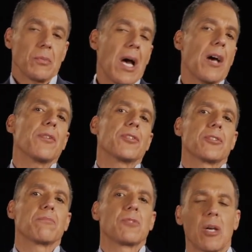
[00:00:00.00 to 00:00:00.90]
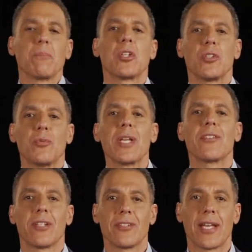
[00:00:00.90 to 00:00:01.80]
Well, there's some good
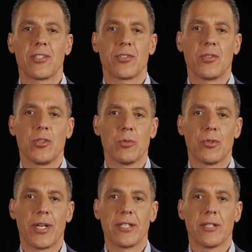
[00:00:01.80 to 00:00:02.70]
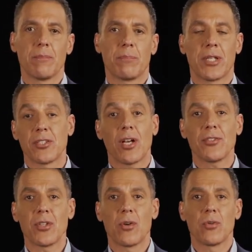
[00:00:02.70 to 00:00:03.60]
reason as I just enumerated. But it's
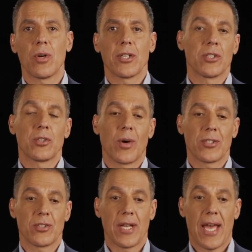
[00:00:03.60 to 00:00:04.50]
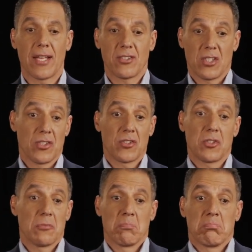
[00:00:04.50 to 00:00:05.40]
also a good question to ask
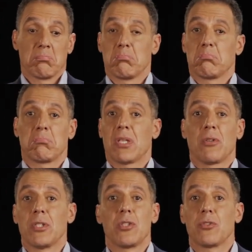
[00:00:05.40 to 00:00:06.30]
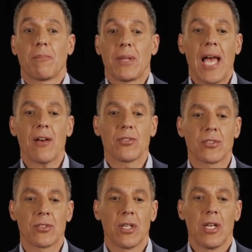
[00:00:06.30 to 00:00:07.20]
is, can we do something
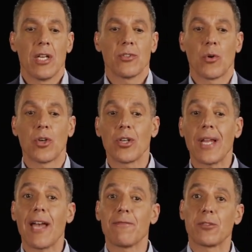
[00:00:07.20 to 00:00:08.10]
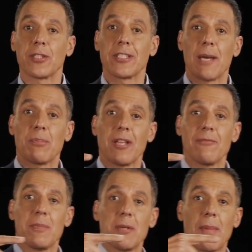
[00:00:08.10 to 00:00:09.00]
else? So could I, for example,
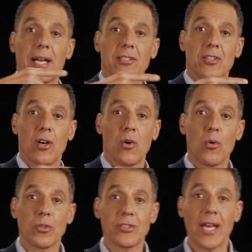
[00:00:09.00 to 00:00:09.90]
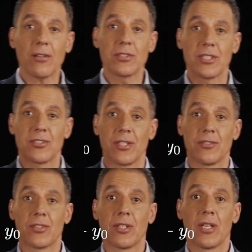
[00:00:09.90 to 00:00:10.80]
have minimized the horizontal
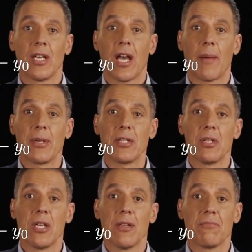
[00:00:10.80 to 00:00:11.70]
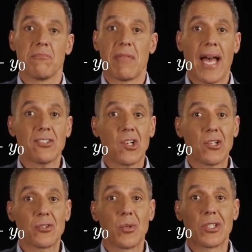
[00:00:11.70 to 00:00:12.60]
distance? I mean, that's
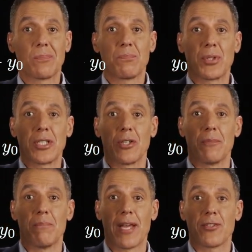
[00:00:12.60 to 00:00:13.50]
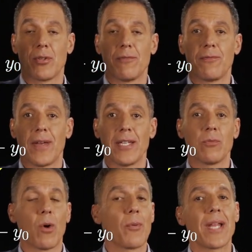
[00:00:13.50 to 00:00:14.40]
also a pretty good measure of fit.
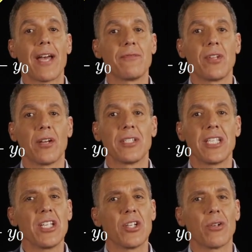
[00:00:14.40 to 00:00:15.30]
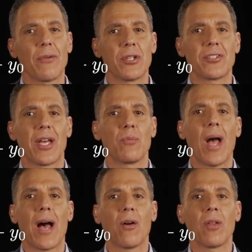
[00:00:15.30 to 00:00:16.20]
And what would I have done here? I would have said,
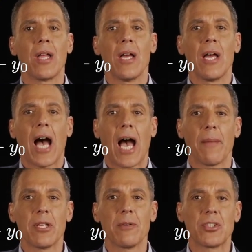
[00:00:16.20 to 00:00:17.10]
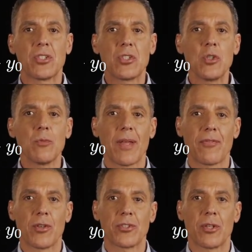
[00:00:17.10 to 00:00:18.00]
well, I'm going to assume
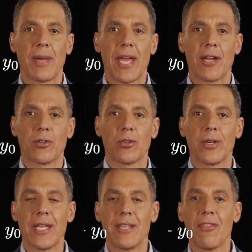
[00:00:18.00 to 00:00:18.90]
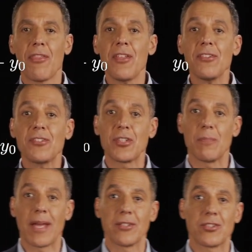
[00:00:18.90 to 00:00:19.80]
that there's some error in this
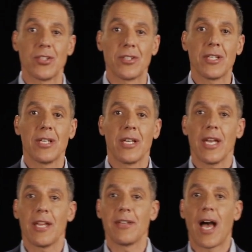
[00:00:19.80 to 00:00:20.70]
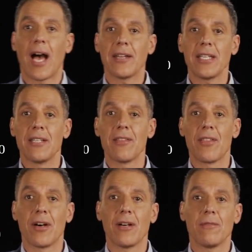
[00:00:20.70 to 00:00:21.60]
dimension, and not in
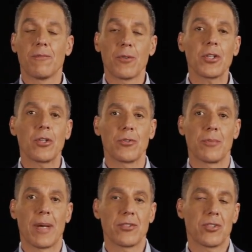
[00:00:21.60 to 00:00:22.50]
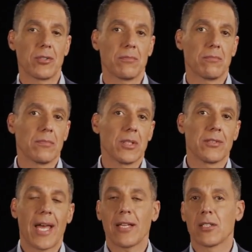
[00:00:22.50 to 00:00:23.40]
the vertical dimension.
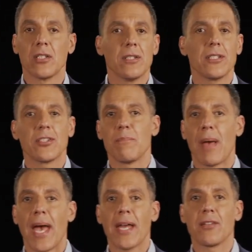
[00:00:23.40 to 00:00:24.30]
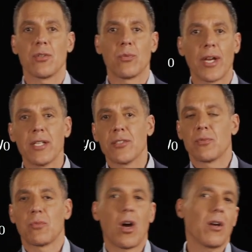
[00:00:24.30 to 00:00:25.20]
Is that good? Is it bad? Is it right? Is
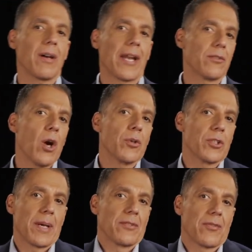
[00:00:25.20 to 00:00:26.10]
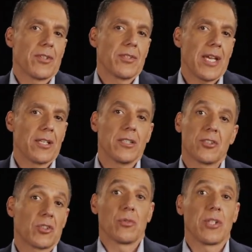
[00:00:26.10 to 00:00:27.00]
it wrong? I don't know. It depends on the data.
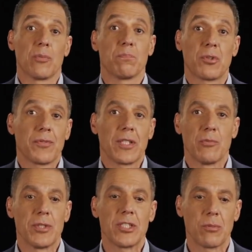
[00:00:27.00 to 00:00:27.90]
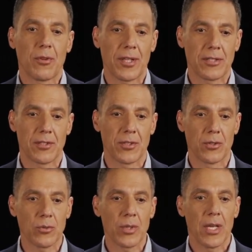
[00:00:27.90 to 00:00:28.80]
It's certainly a perfectly reasonable thing to
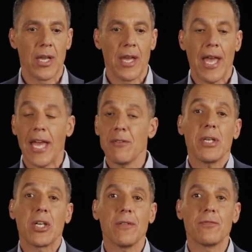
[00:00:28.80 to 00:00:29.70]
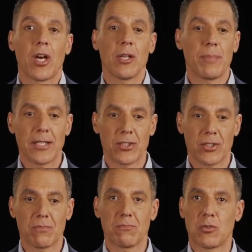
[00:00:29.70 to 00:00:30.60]
do. And we could have done it by
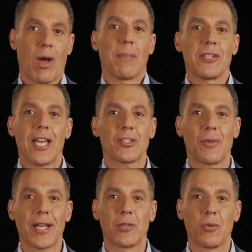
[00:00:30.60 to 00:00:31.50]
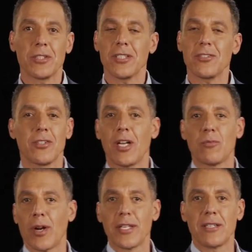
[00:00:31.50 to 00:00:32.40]
just swapping the xy coordinates and
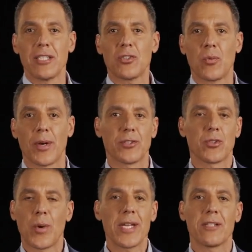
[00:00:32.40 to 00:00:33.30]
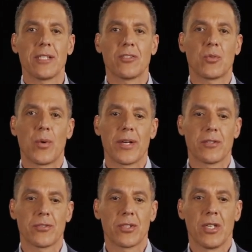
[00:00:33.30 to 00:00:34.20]
then running least squares or weighted least
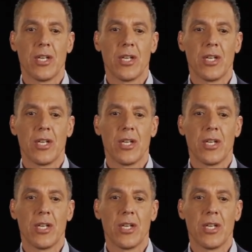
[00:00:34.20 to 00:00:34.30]
squares.